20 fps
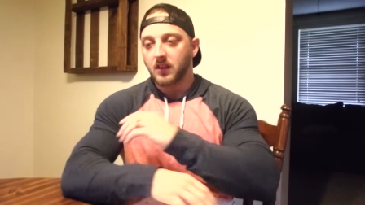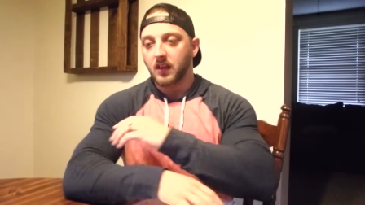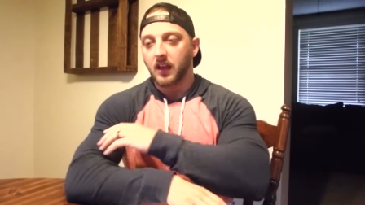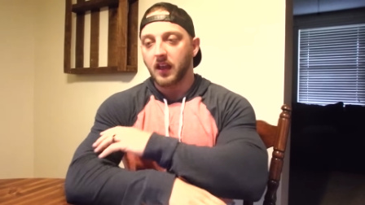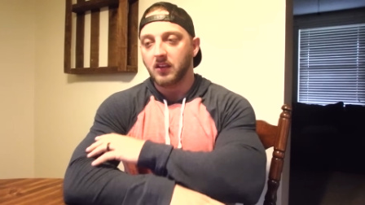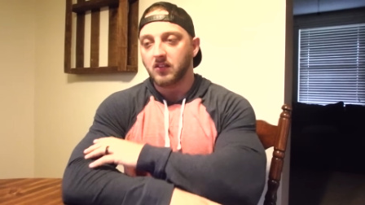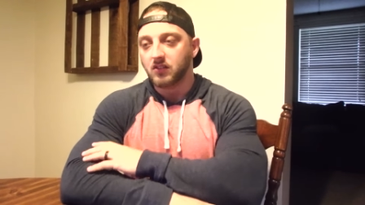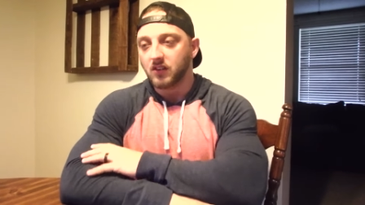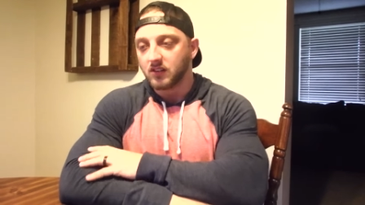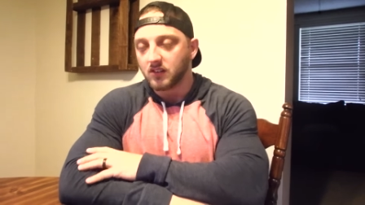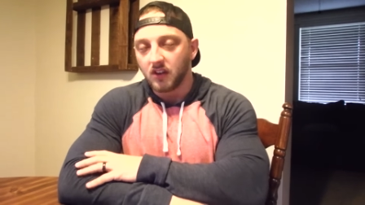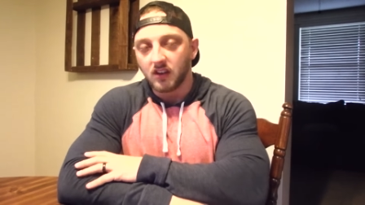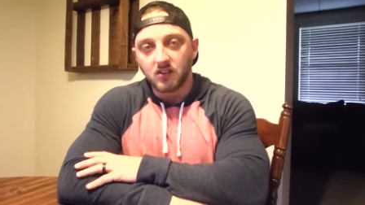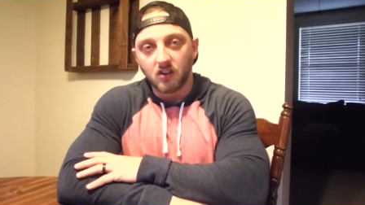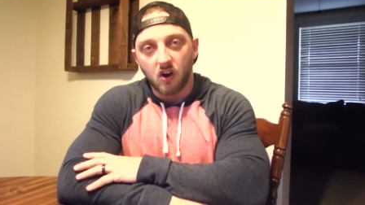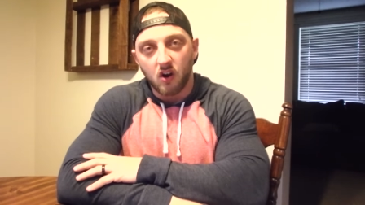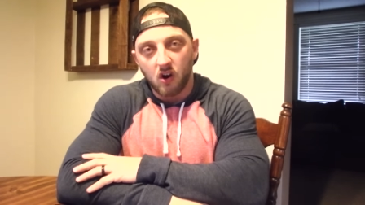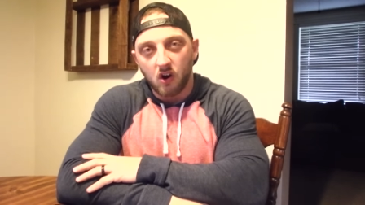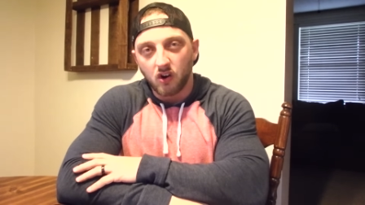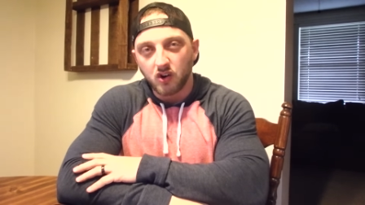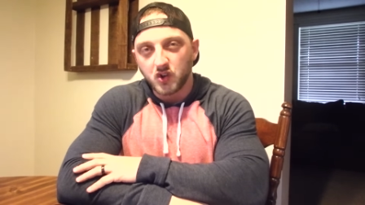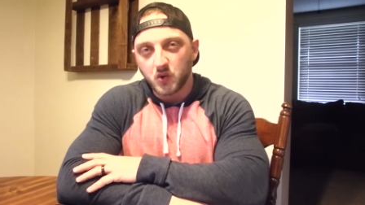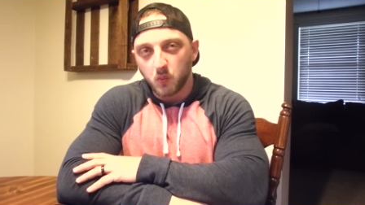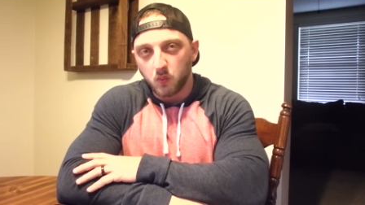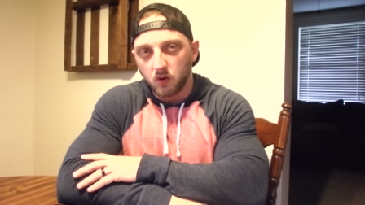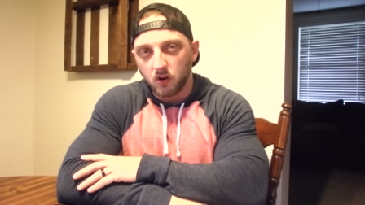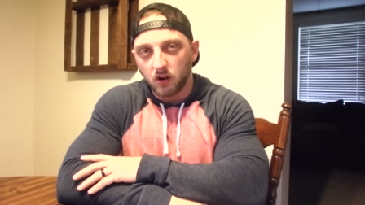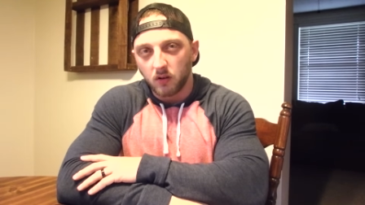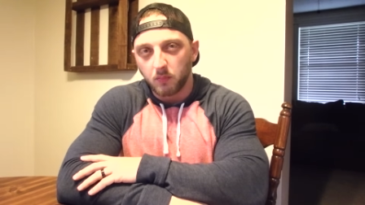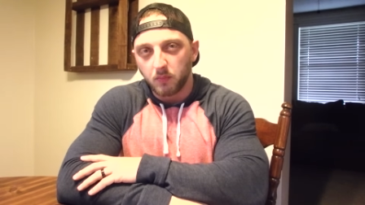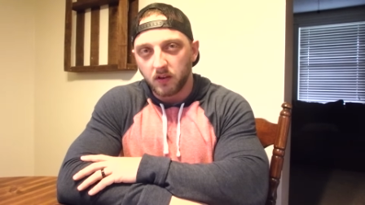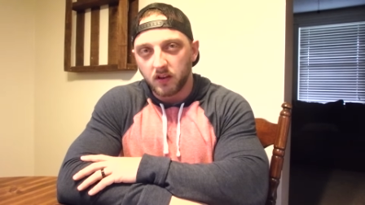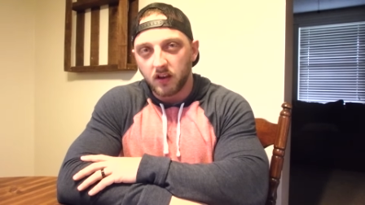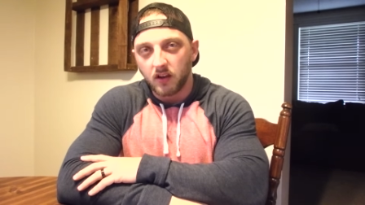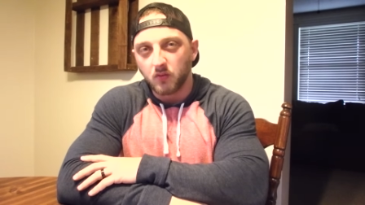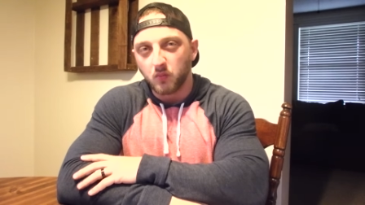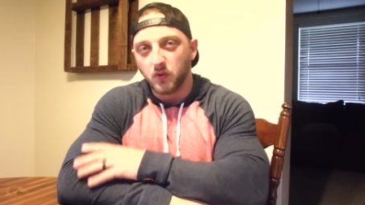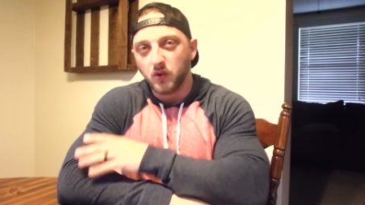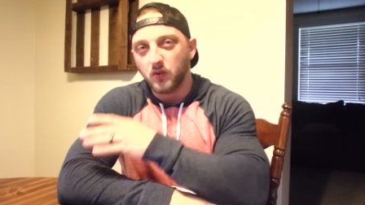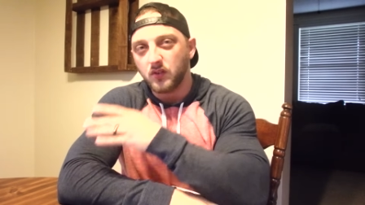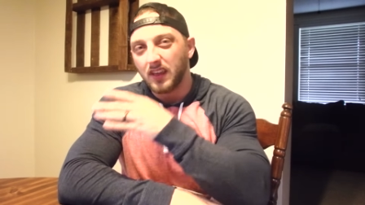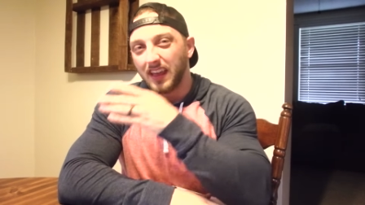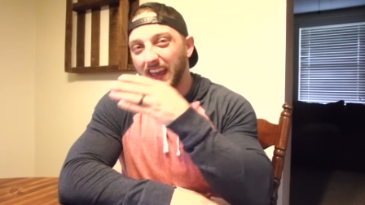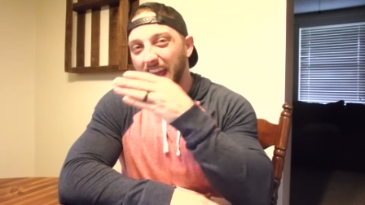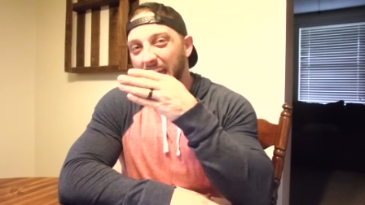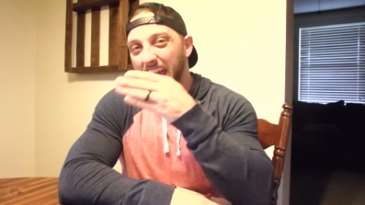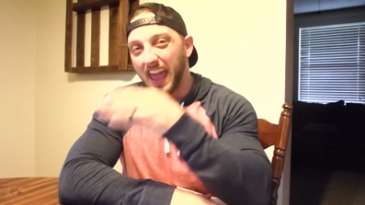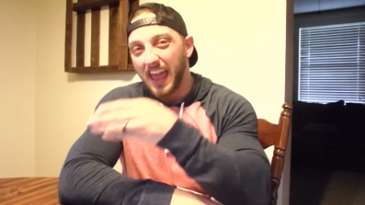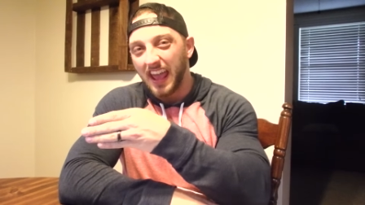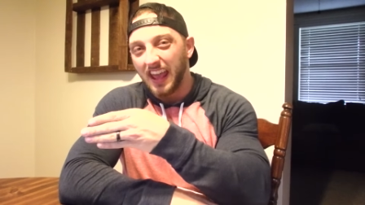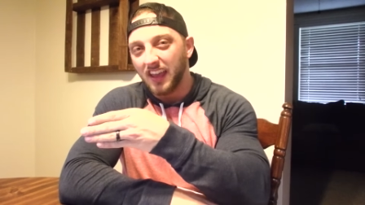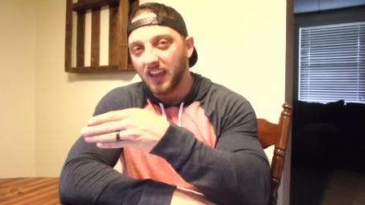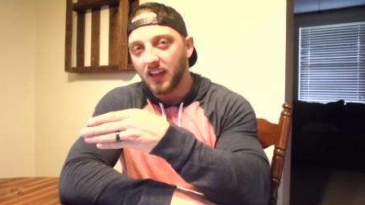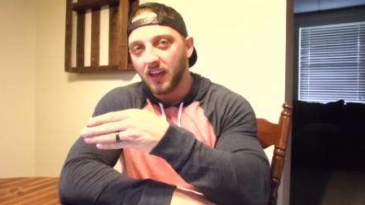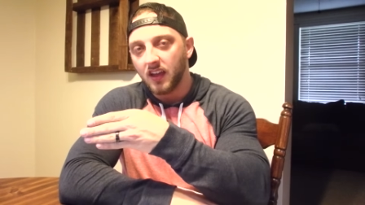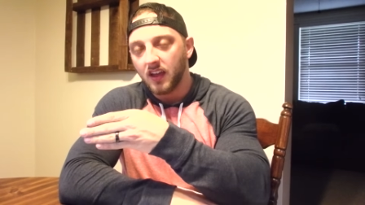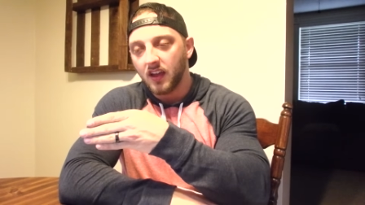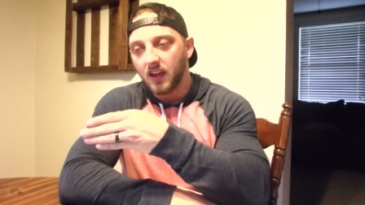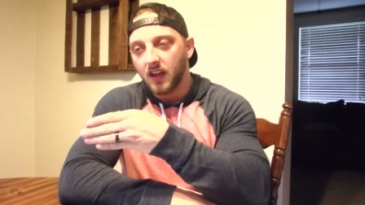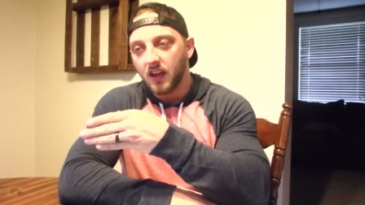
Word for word: it's a harsh word, because when you say hate,